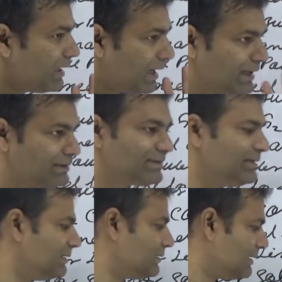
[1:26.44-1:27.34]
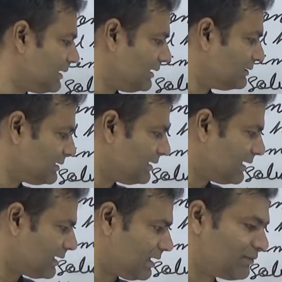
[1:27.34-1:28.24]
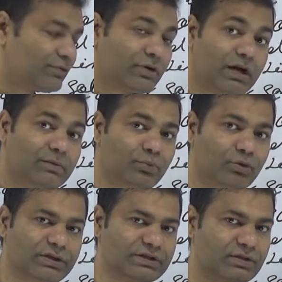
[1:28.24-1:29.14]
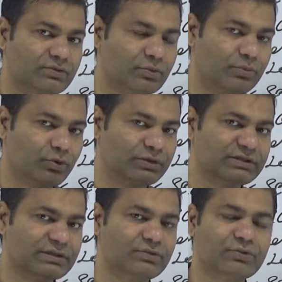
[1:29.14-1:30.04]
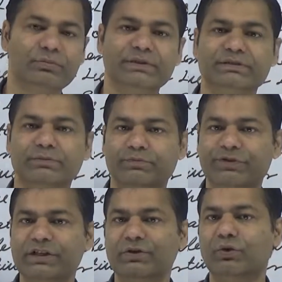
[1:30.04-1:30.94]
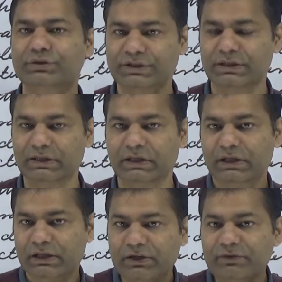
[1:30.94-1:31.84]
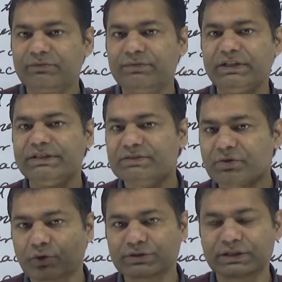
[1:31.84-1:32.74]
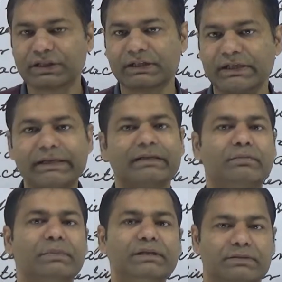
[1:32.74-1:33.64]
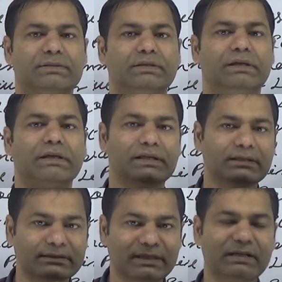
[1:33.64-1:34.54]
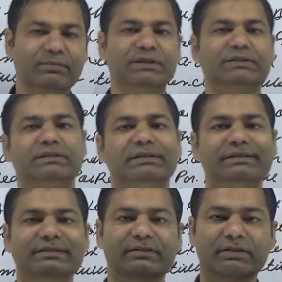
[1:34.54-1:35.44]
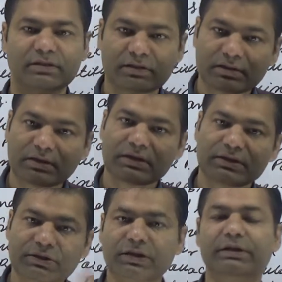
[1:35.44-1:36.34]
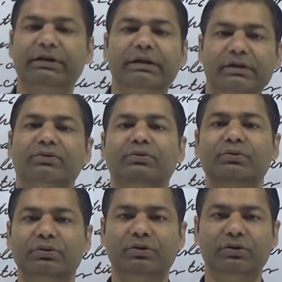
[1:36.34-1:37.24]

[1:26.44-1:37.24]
L3 and L4 are voltage controlled. Voltage control means V constant. If V is constant, it means that bus is turned into